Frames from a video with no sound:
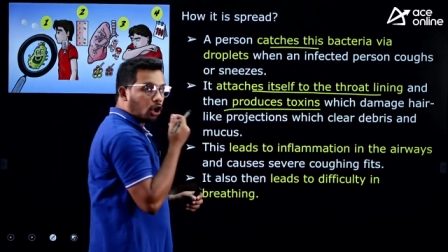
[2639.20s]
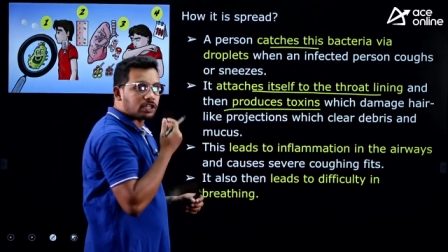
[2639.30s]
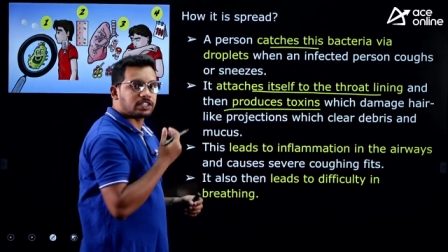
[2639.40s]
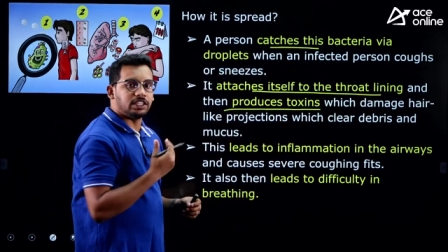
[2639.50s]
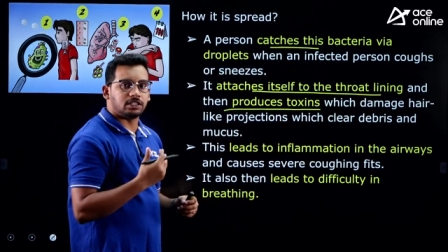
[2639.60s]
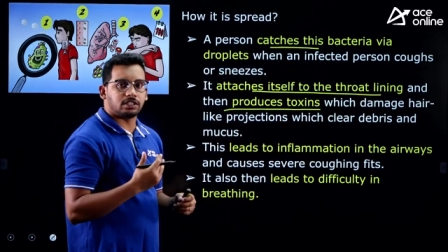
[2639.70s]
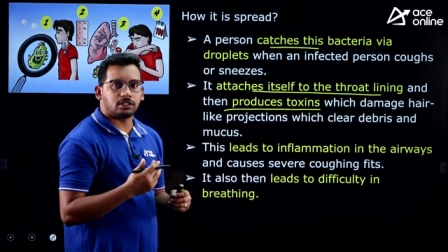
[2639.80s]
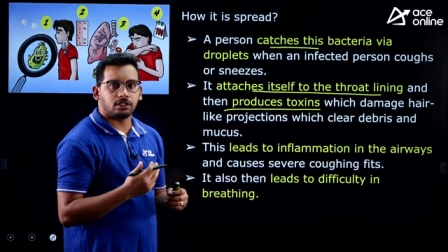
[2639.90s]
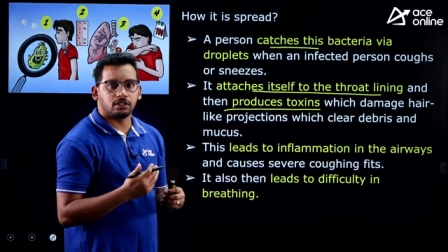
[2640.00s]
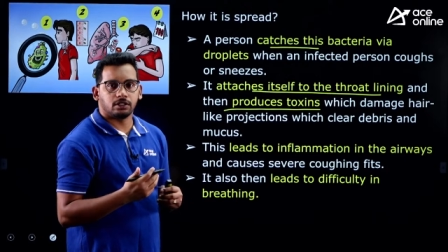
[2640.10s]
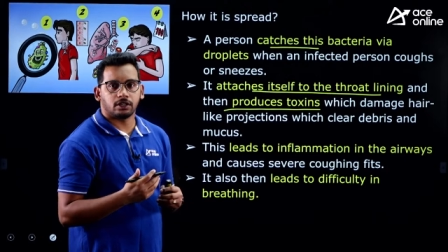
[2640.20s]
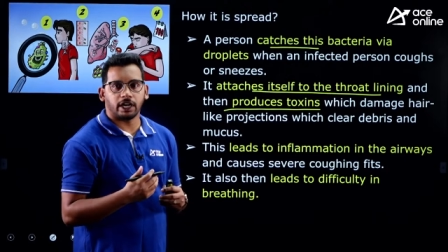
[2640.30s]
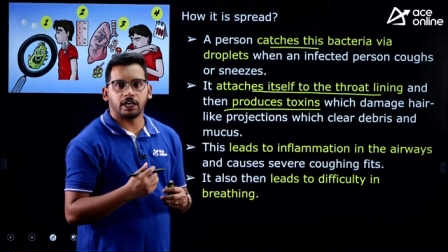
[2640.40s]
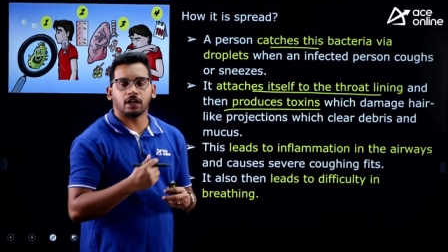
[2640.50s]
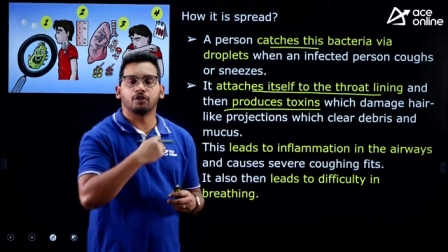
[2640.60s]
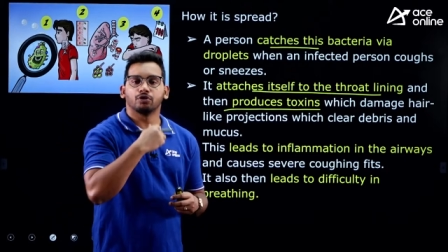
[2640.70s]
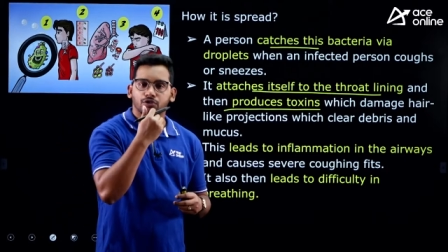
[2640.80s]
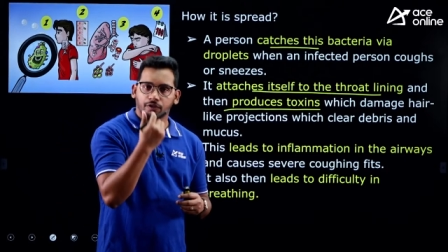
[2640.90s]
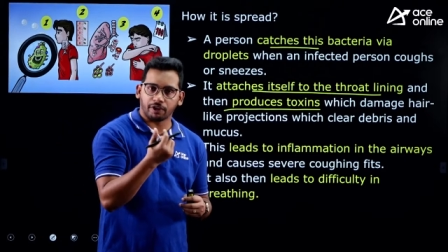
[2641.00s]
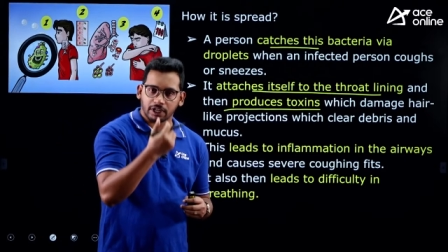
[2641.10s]
toxins right our
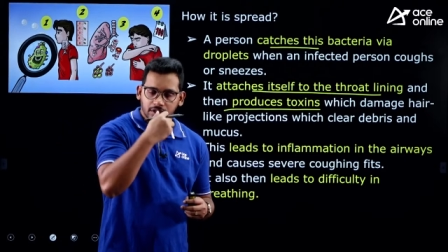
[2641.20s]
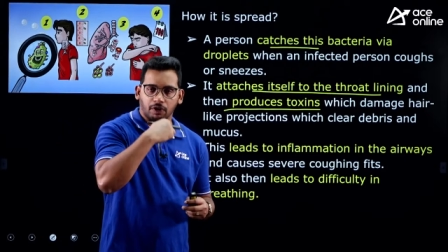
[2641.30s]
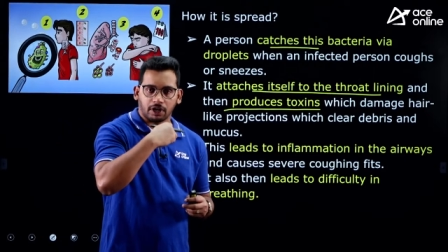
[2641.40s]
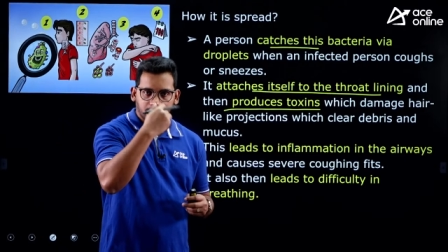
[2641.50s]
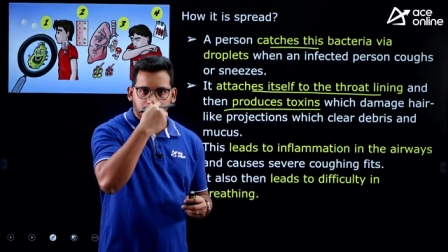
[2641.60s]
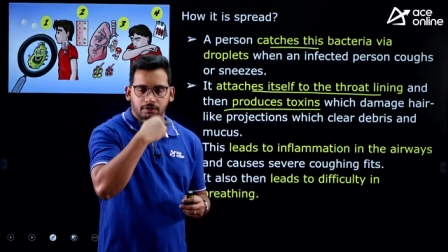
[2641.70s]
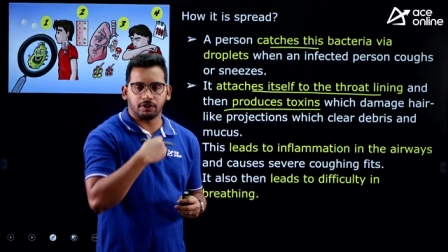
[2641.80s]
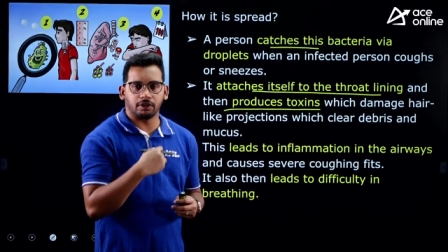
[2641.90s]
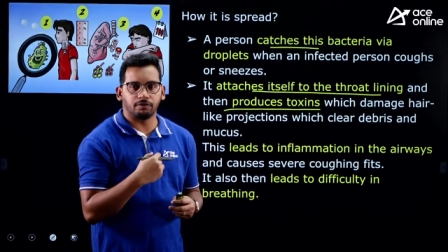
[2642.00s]
esophagus whatever we are,